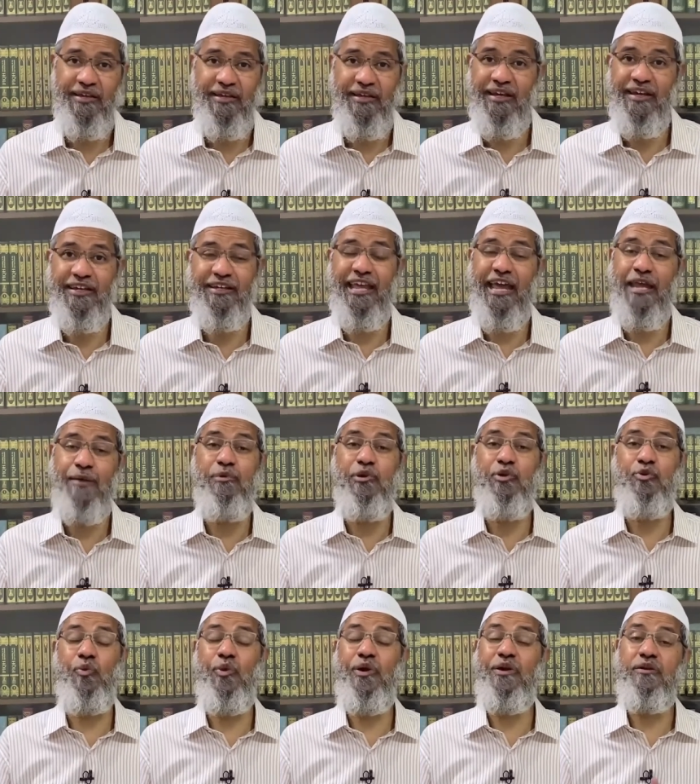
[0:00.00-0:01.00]
It can be
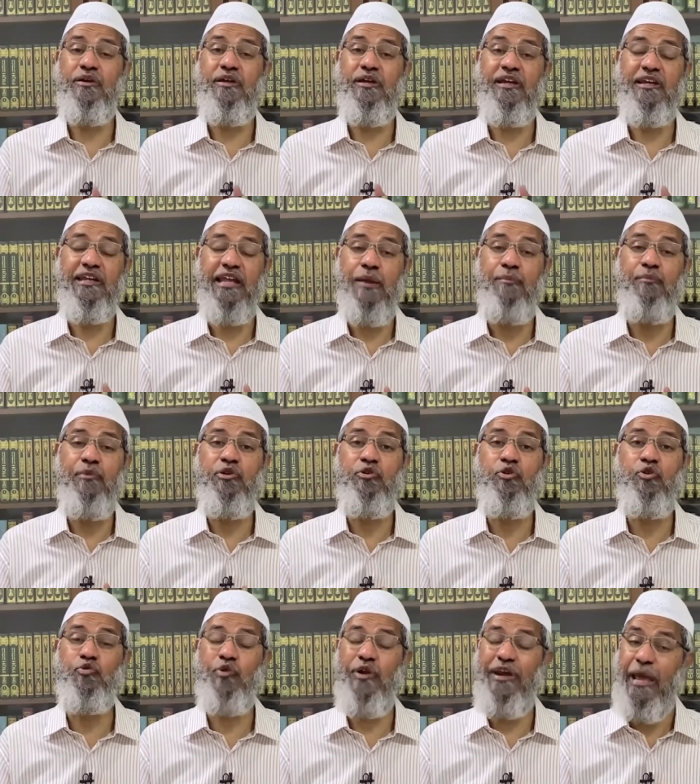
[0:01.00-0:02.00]
due
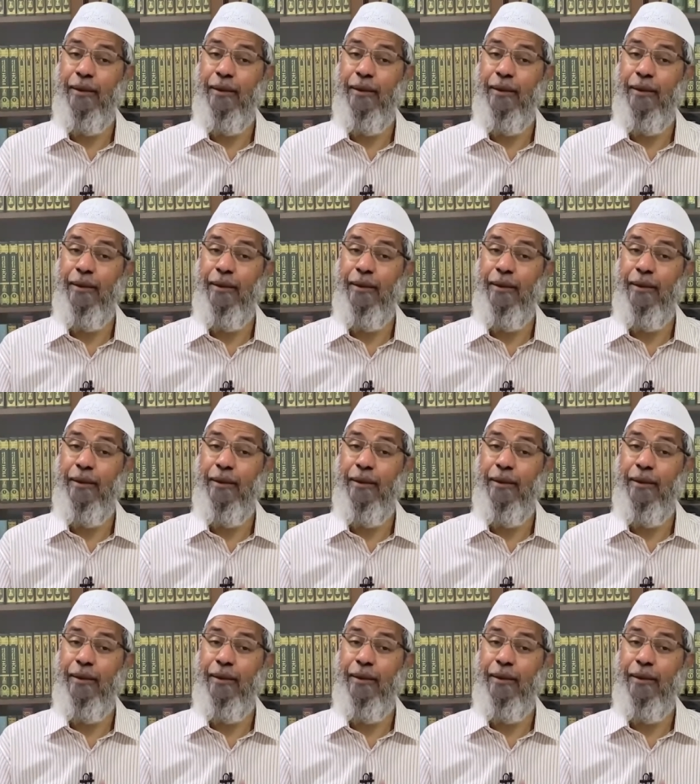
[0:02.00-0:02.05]
to an